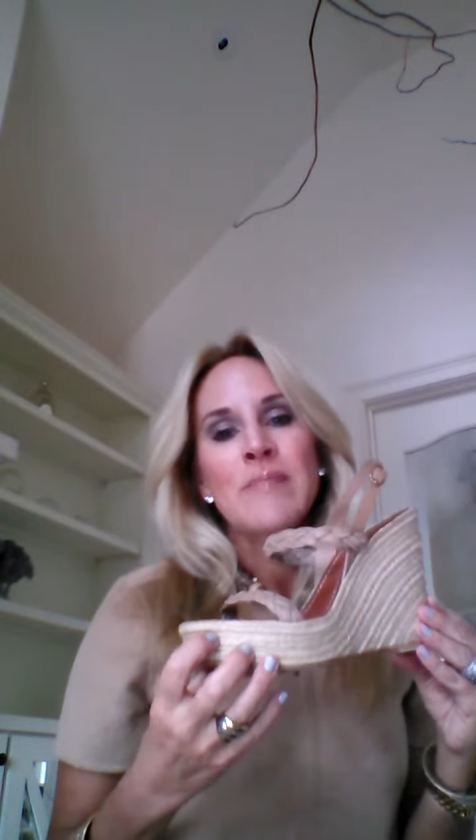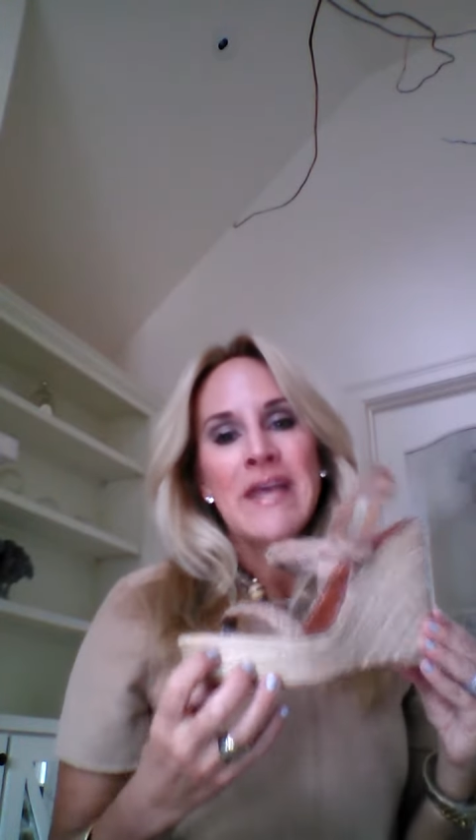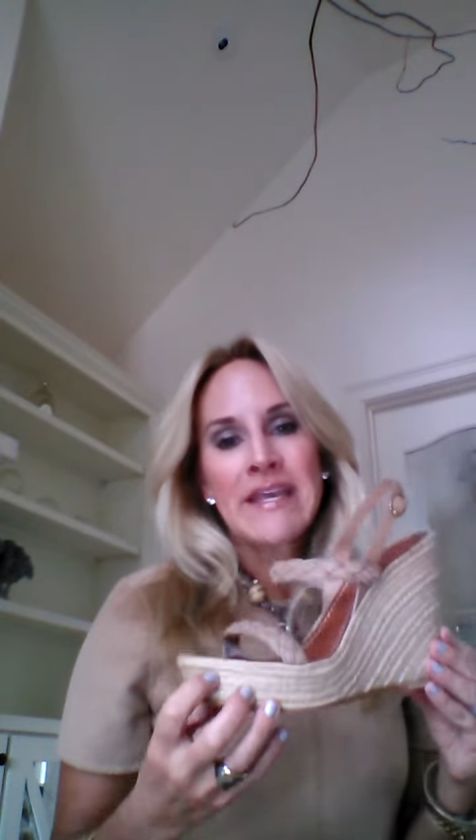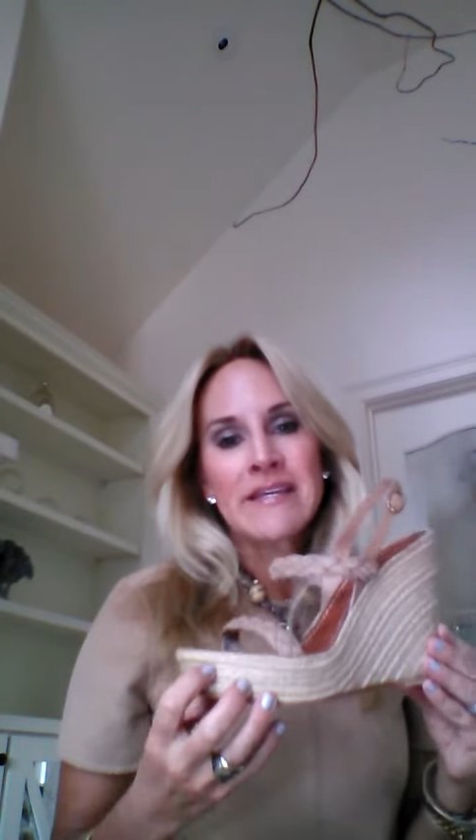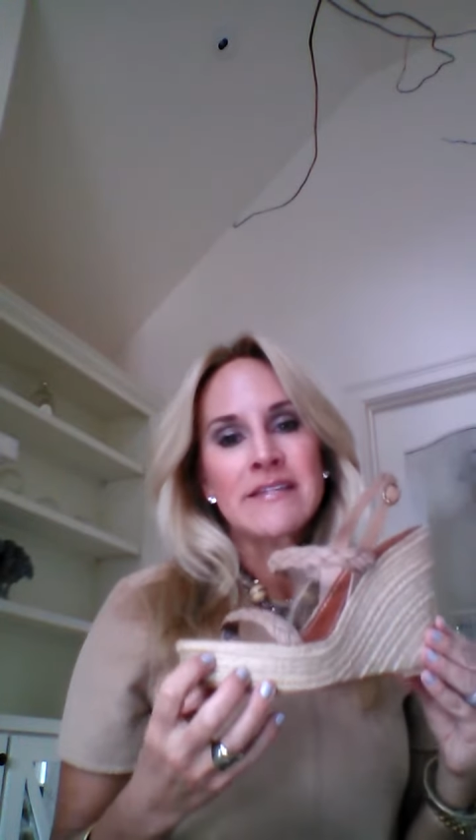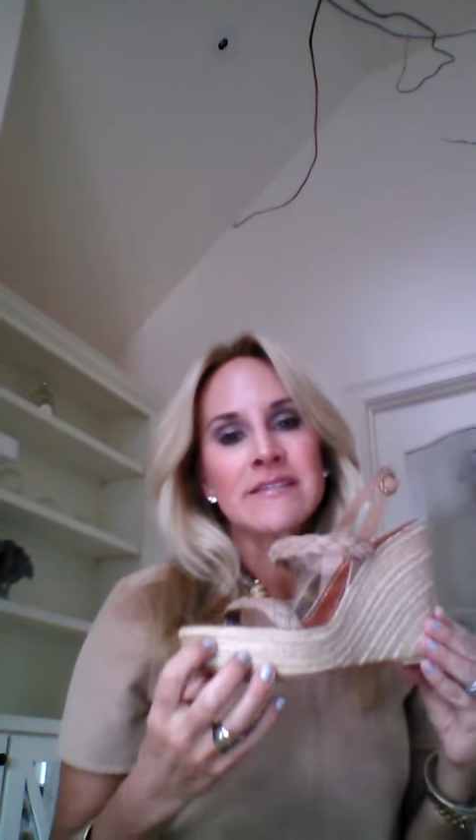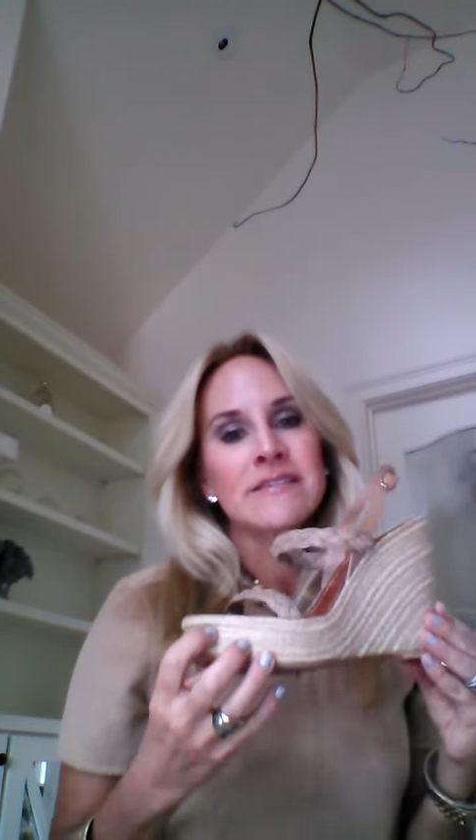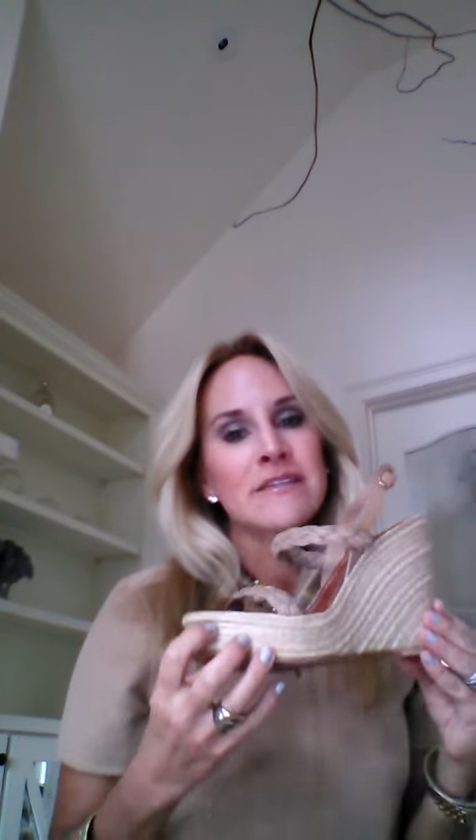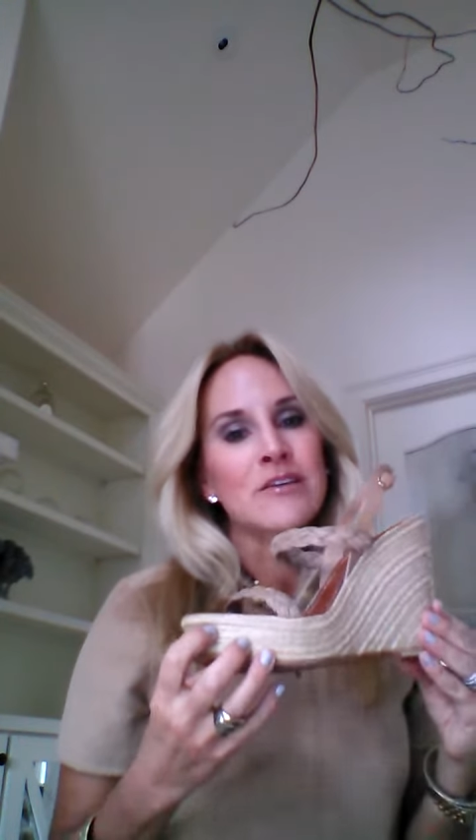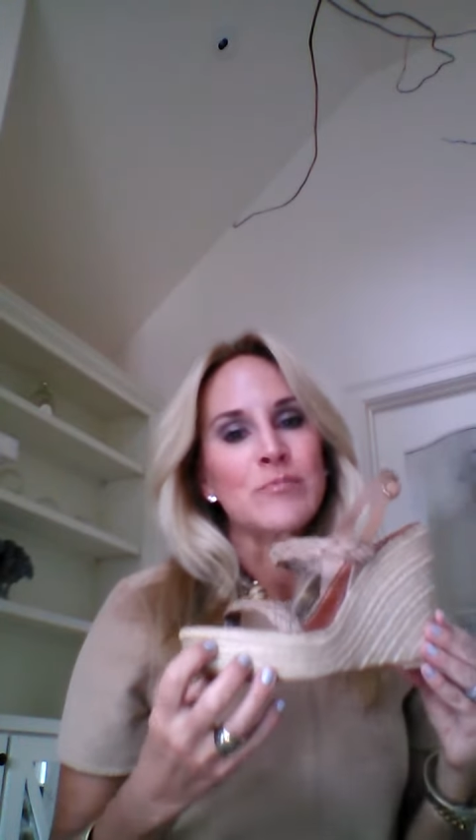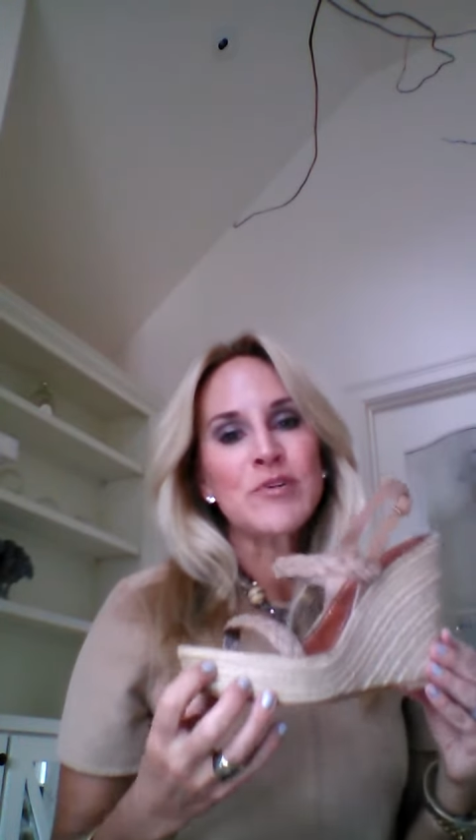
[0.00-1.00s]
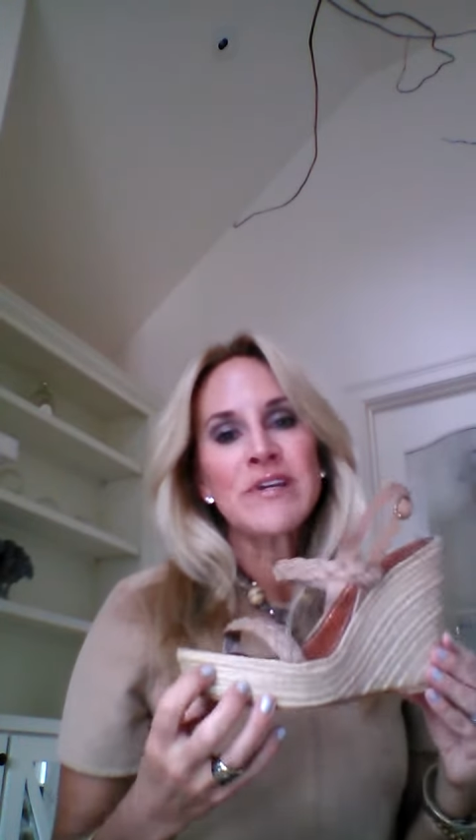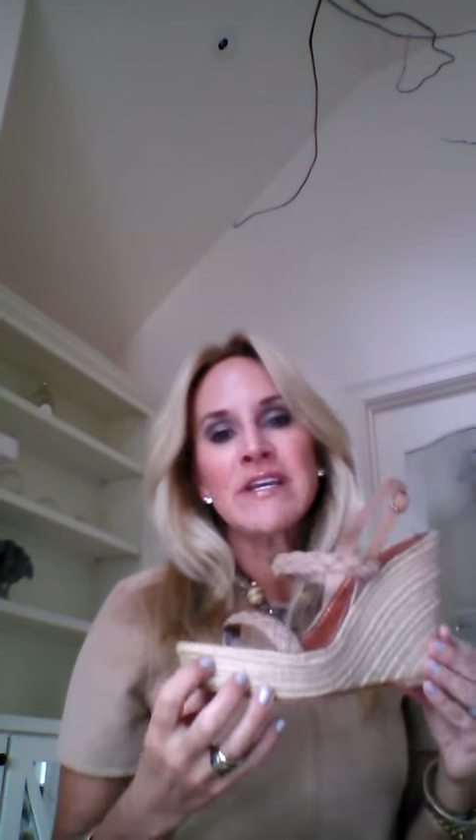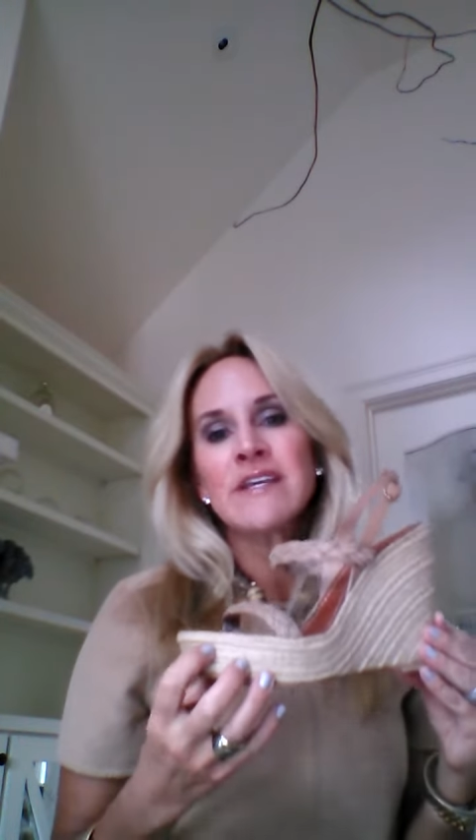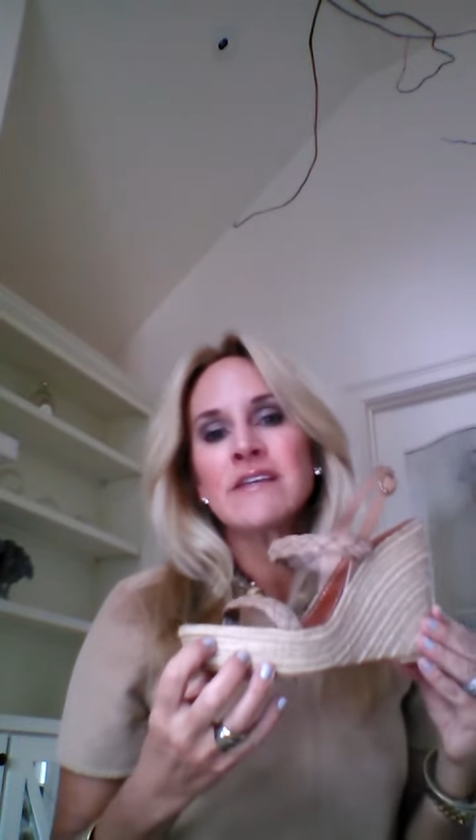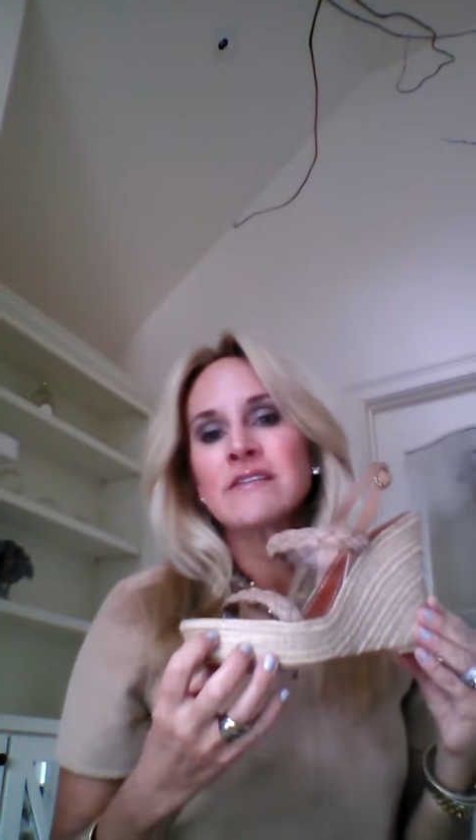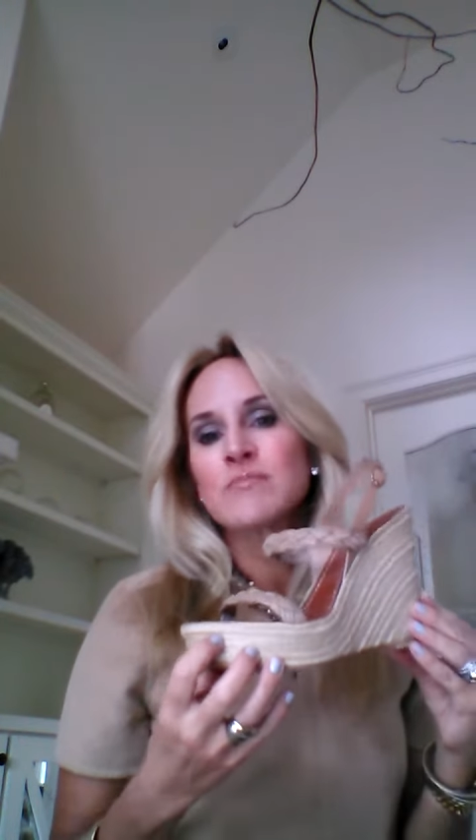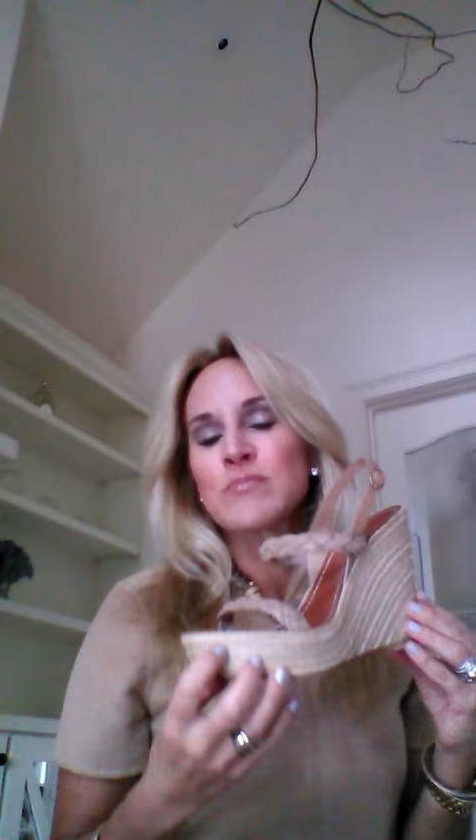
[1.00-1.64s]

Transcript: pants, capris,